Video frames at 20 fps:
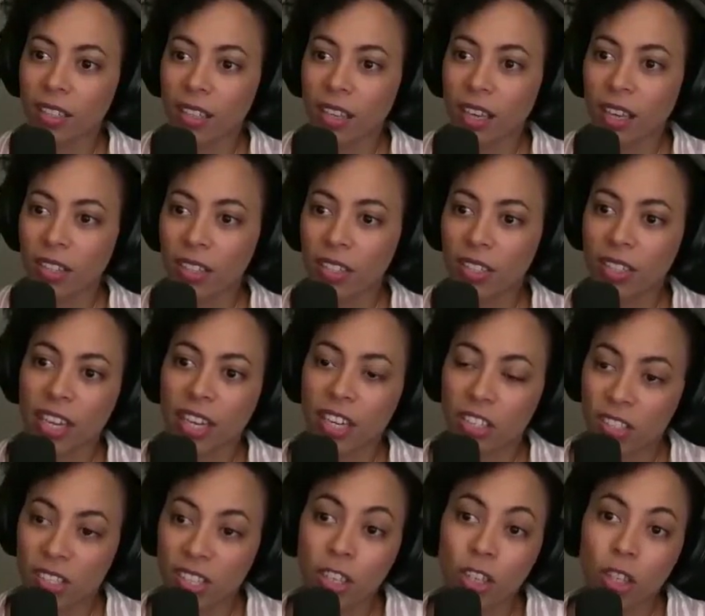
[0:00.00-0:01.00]
At least they
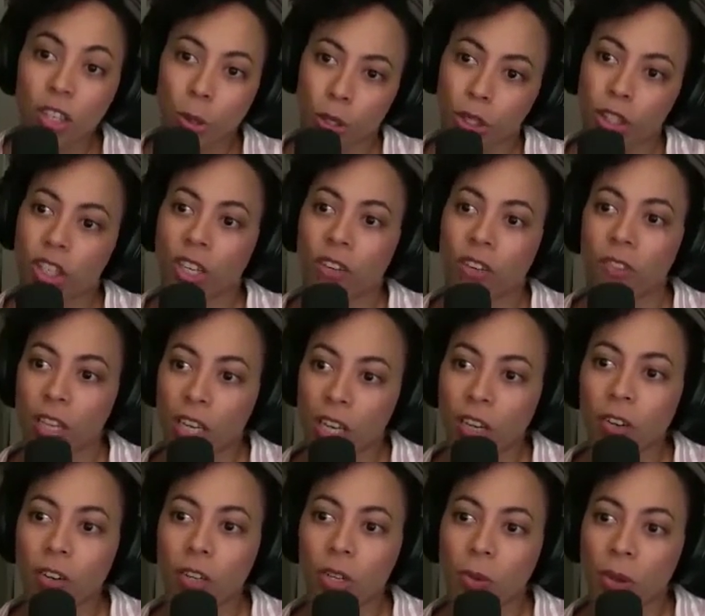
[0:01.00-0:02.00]
could see you're shifting,
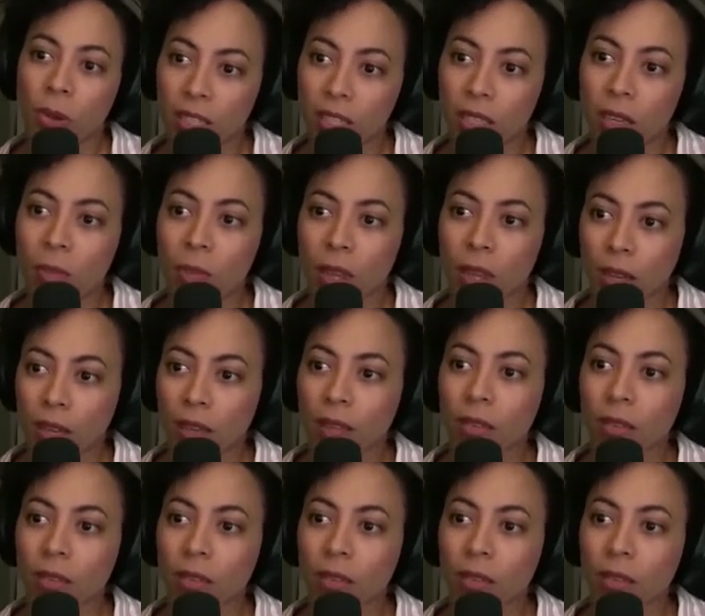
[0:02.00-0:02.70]
you're doing something.